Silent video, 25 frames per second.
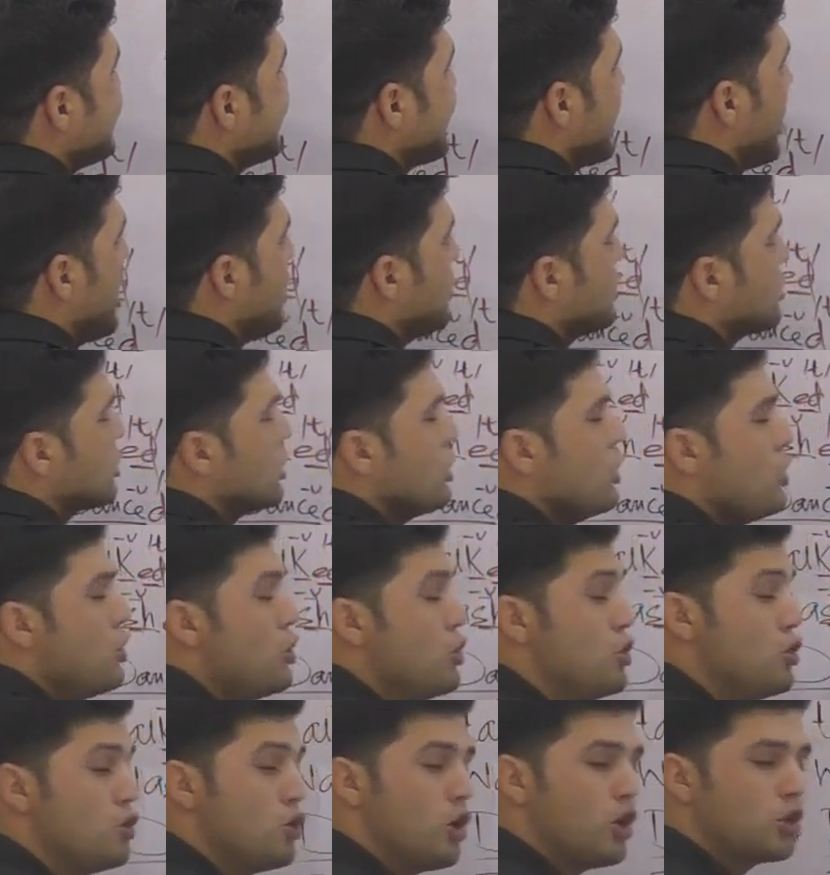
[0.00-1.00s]
sound,
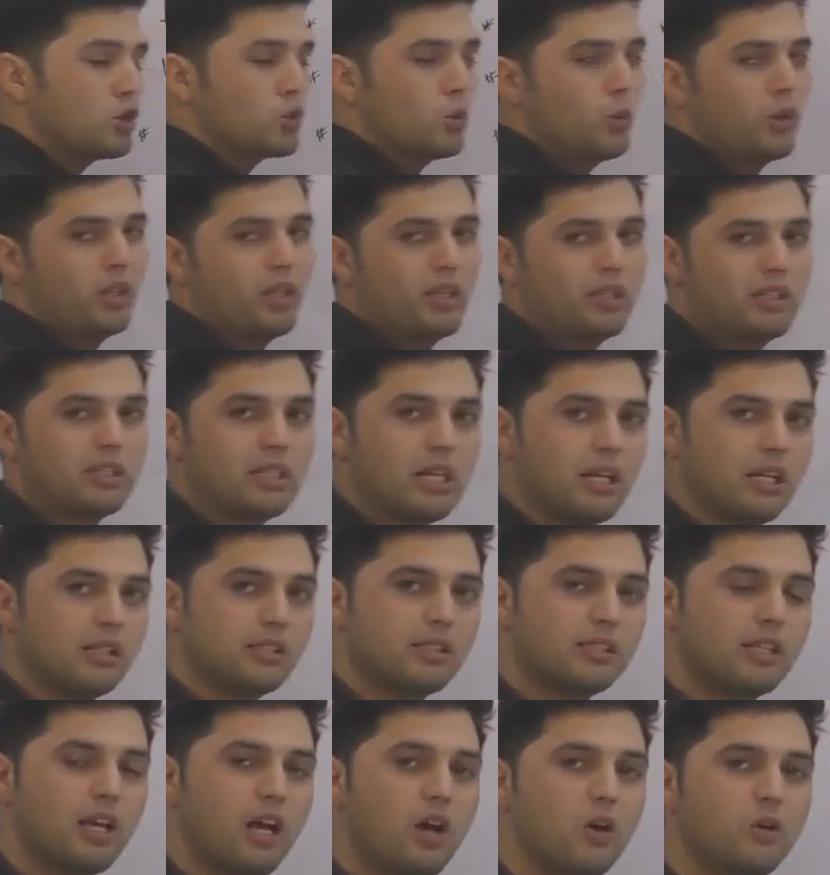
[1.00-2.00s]
not with a t
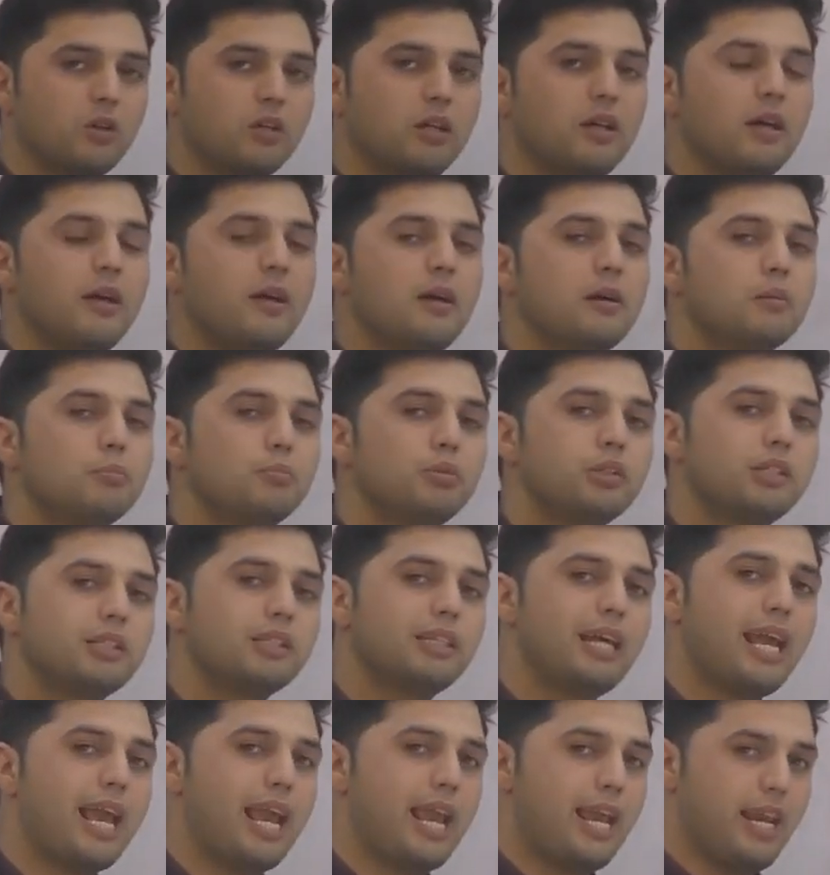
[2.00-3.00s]
sound,
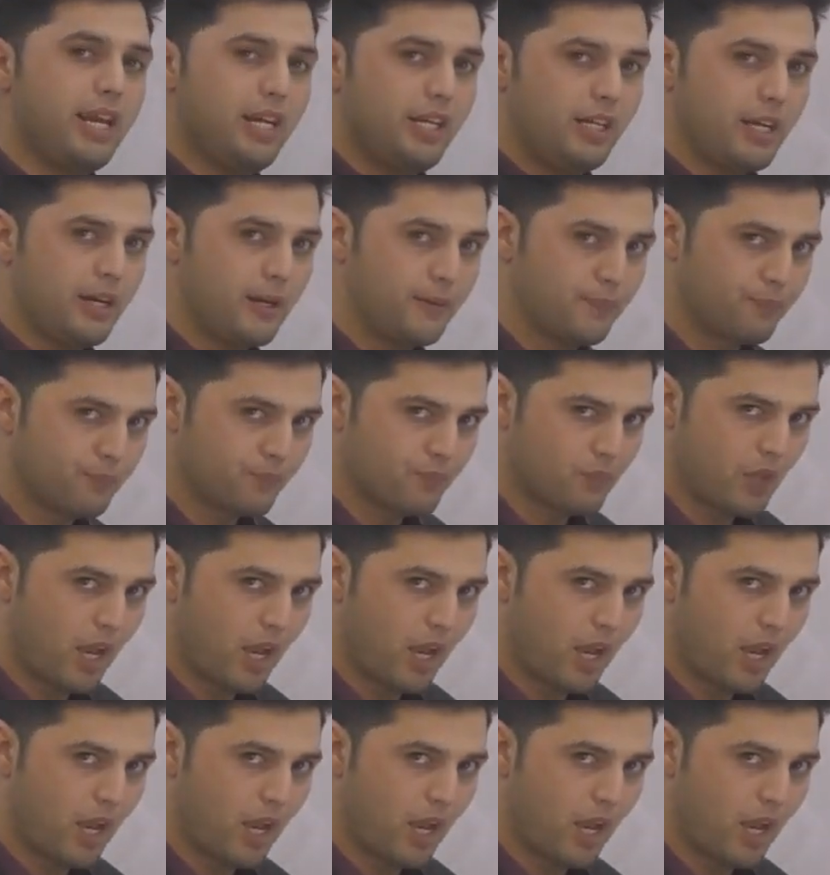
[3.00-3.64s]
played.